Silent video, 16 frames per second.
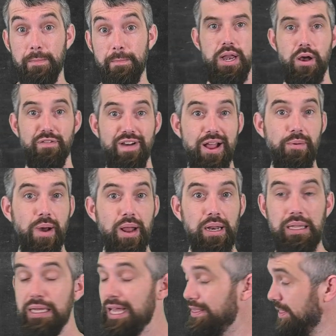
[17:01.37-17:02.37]
Now, if I want to
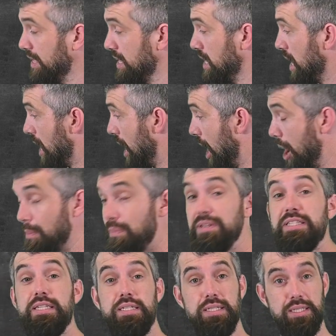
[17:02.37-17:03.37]
look at the
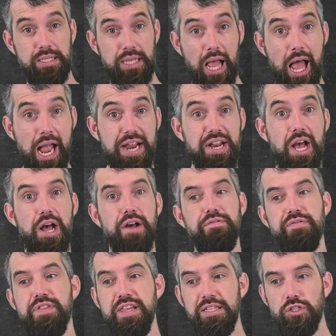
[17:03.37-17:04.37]
opposite side
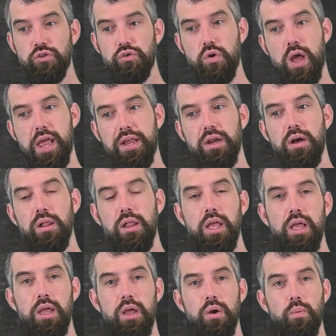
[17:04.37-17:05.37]
of this triangle,
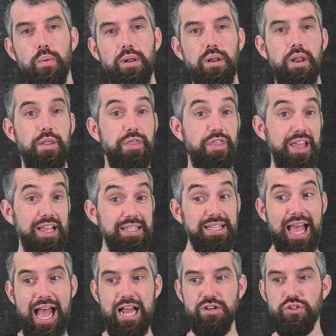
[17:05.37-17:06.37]
well, this
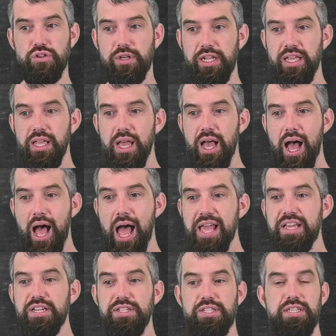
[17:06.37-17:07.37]
actually, I
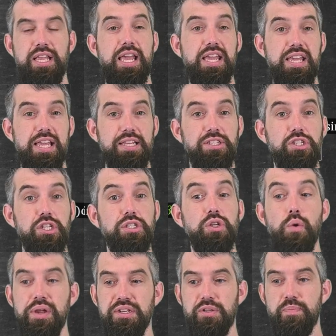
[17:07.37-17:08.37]
can say, is just
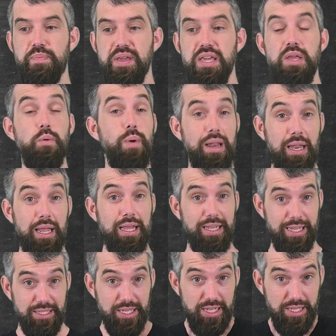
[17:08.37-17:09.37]
going to be, well,
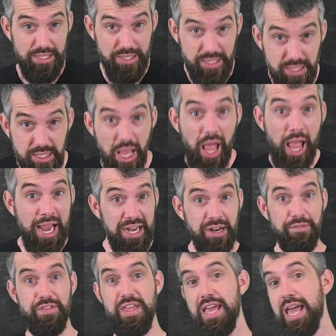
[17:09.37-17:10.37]
it's sine
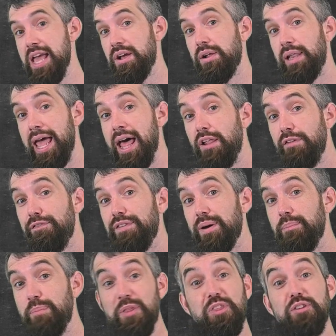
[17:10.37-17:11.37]
of the angle
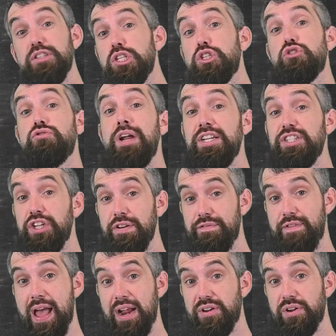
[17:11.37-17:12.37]
alpha, but there's a stretching
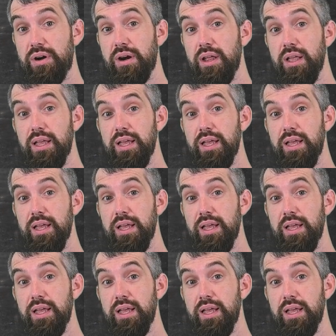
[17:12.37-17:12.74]
factor.